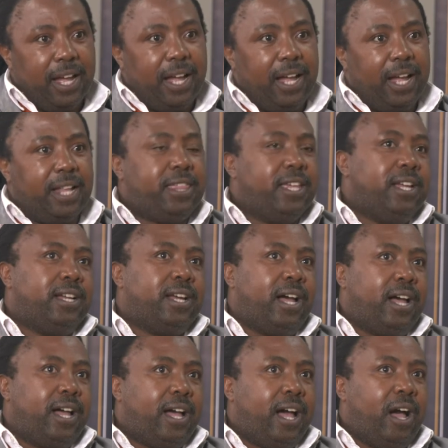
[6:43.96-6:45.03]
I think
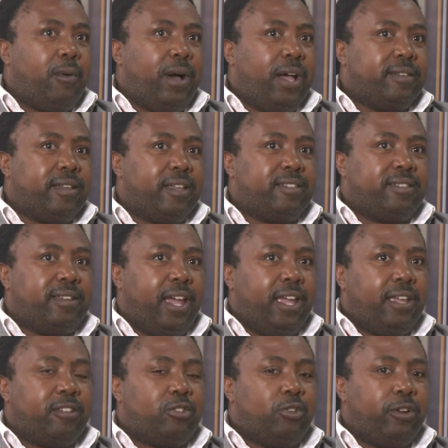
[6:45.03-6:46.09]
ours as
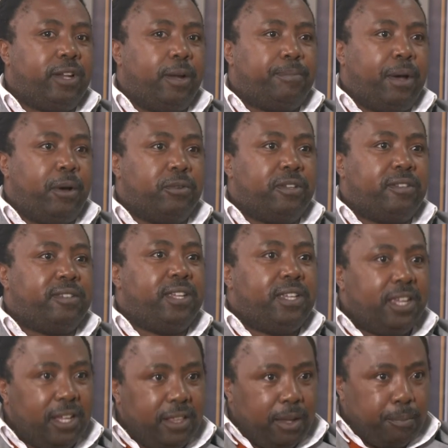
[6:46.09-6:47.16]
DAG is not about
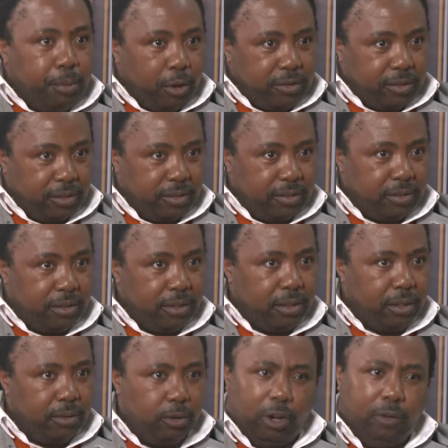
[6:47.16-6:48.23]
ticking the boxes.
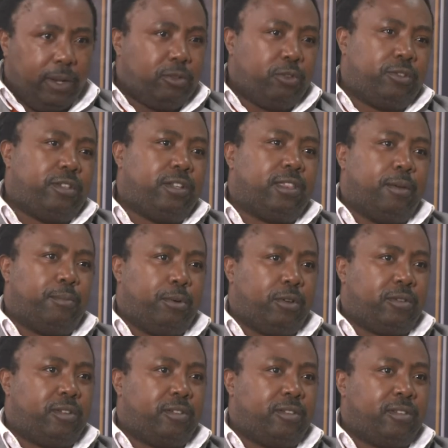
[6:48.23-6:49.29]
We don't want to tick the
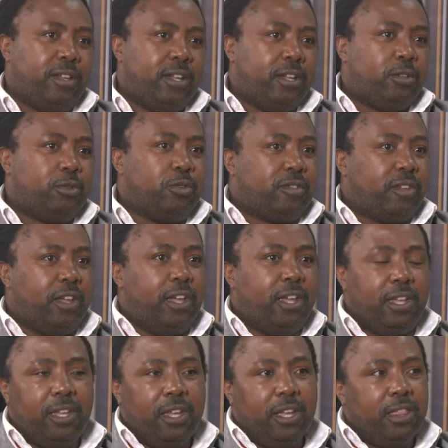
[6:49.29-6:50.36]
boxes to
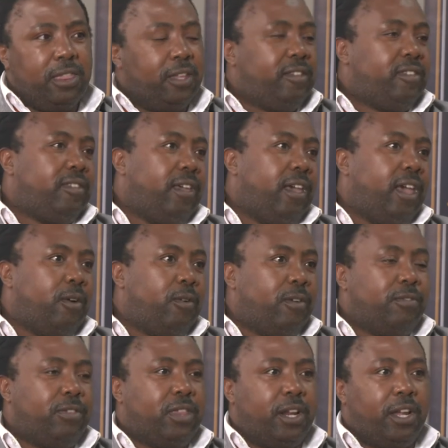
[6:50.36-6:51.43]
say this year
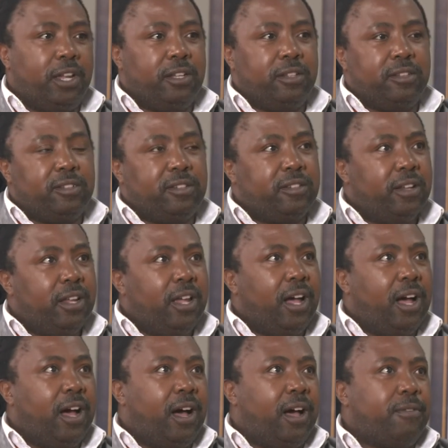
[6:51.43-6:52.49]
we've trained
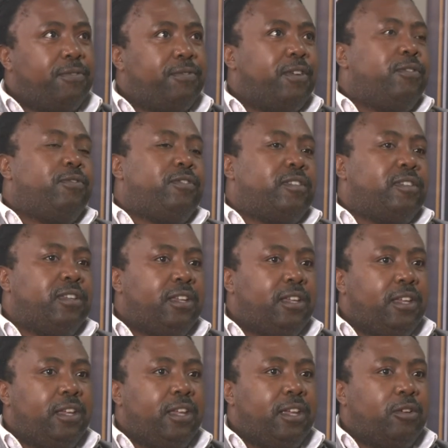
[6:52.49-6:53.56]

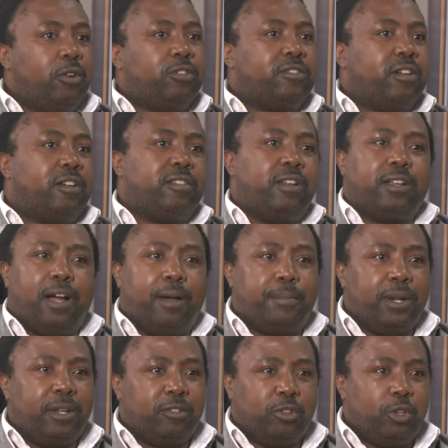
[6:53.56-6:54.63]
50 construction
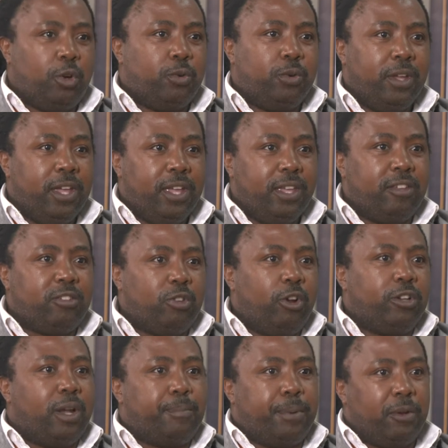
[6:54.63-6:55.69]
companies. No, it's
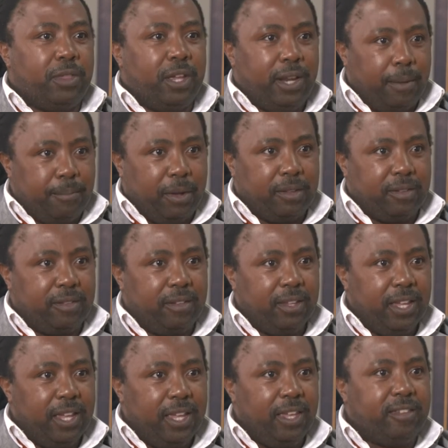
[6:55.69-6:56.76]
not about the numbers.
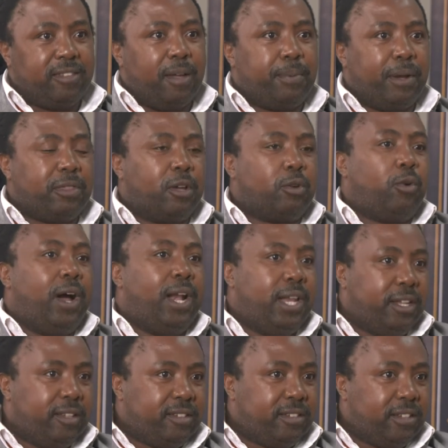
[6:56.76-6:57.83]
It's about the
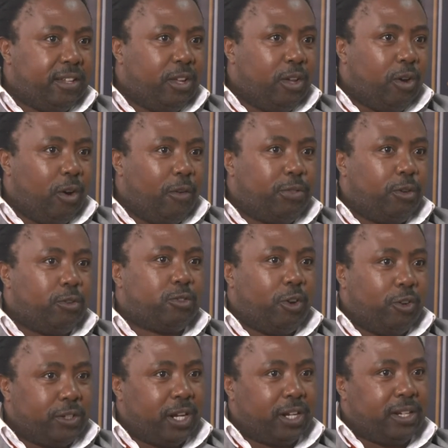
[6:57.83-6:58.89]
quality of those
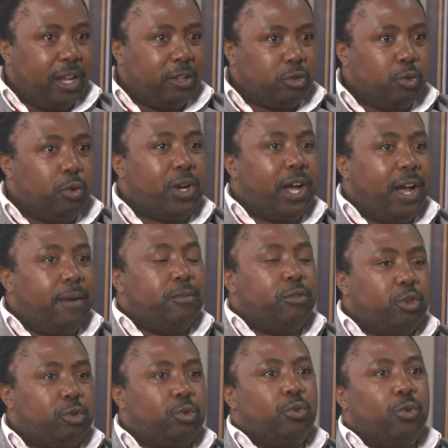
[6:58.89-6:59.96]
contractors who come
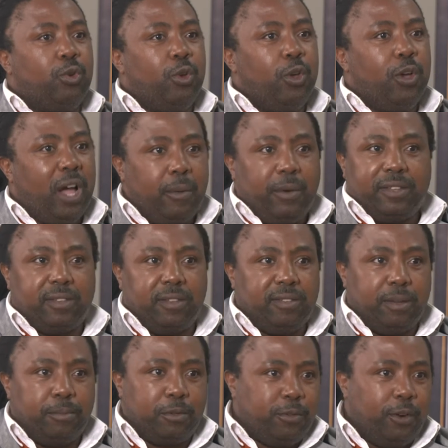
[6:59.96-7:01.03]
through our
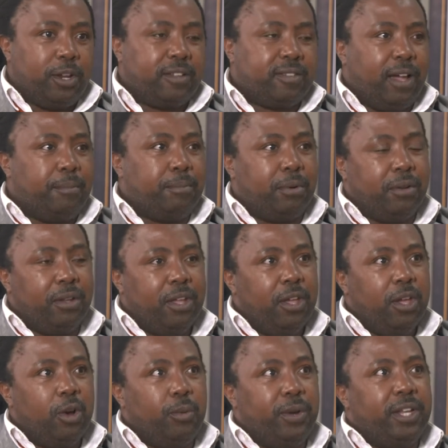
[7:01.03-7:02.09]
systems. For example,
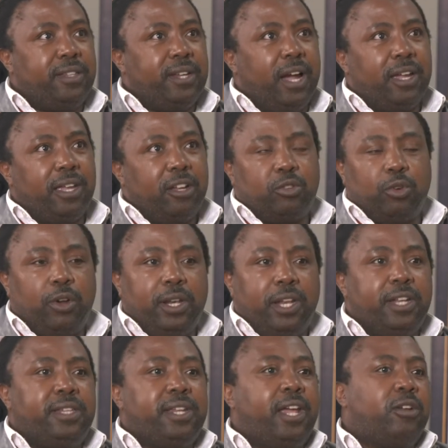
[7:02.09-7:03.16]
we target only
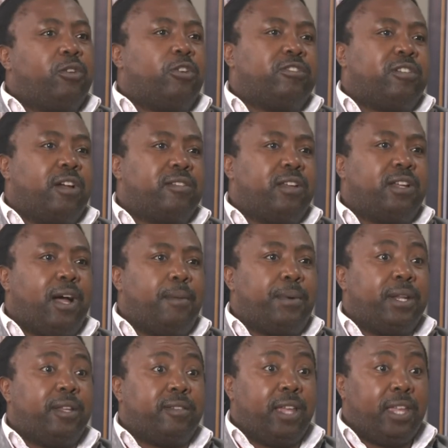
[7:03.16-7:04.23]
10 construction
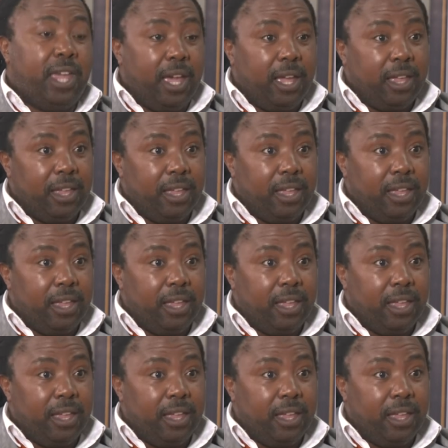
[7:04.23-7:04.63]
companies a year.